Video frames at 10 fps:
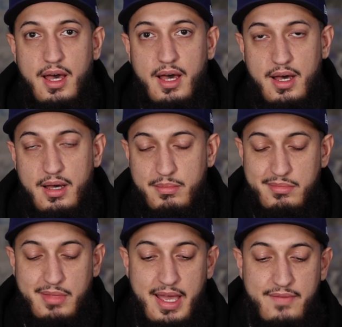
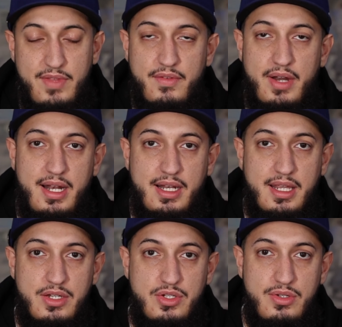I've never had
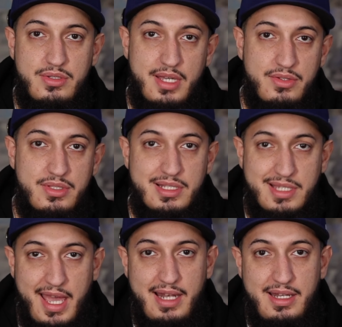any issues. I use the
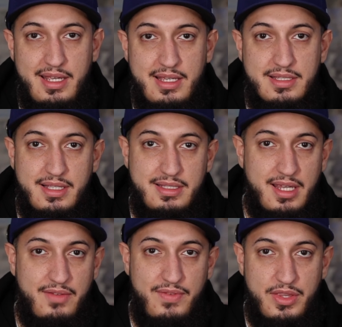scan disc. It's
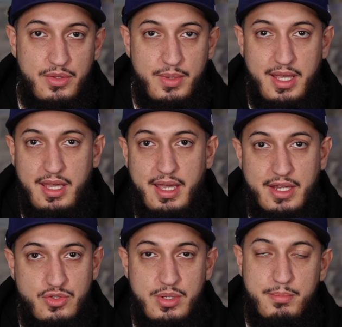like a V3
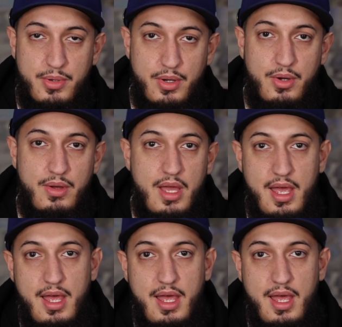Extreme Pro.